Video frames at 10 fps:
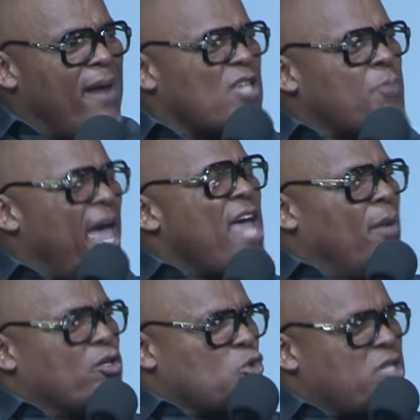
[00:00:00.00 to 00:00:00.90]
must be
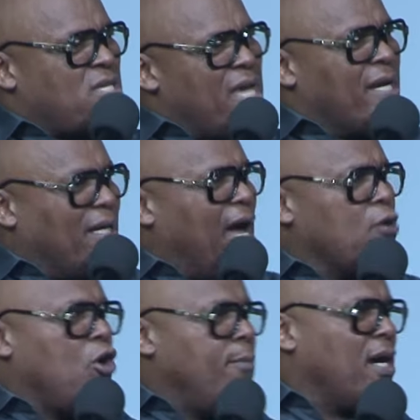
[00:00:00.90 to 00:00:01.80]
able to sing
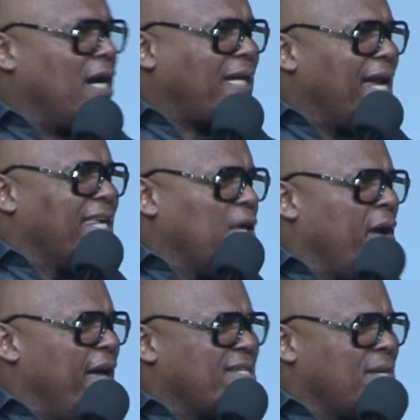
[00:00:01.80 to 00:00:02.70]
Lango
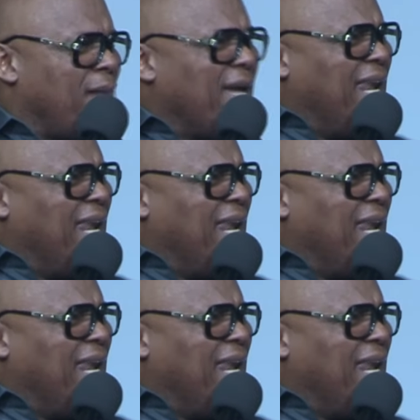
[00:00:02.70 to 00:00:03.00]
Magashlengiwe My